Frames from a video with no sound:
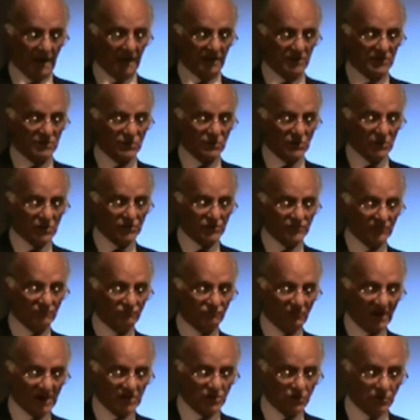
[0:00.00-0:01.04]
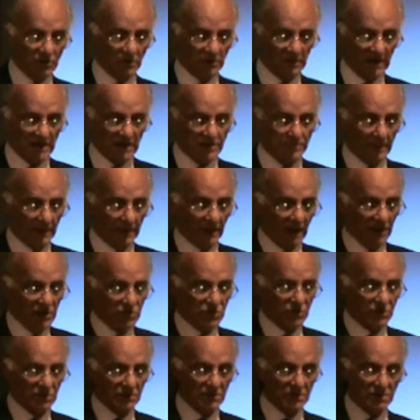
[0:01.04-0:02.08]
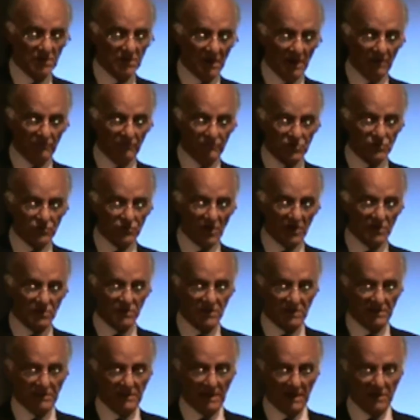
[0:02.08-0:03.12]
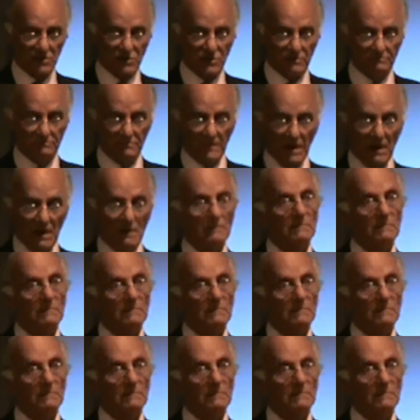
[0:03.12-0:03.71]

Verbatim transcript: in the search for rational explanations for trance induction